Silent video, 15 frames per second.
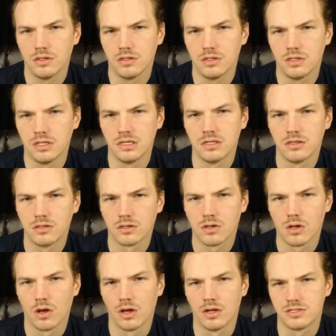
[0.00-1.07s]
in the
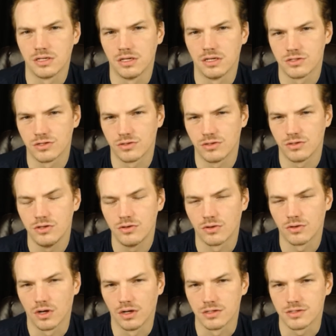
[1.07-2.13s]
content, in your
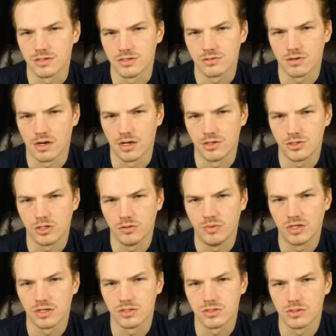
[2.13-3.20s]
content strategy,
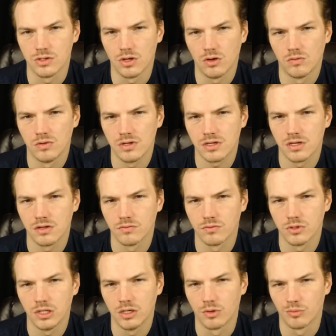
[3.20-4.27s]
because no one can
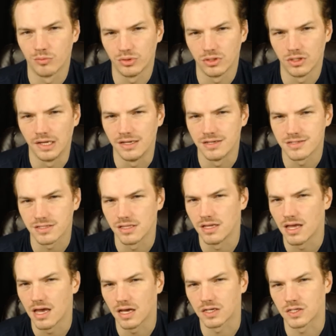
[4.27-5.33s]
really replace
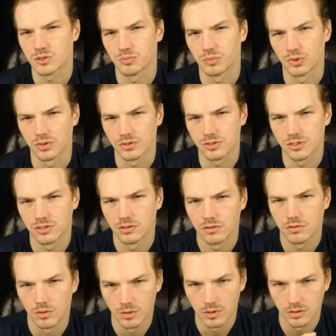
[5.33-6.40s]
the expert,
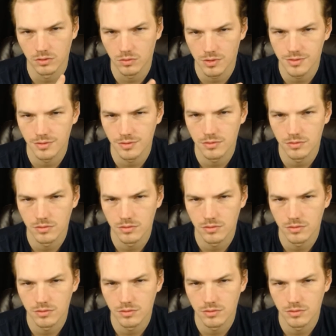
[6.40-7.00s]
quote unquote,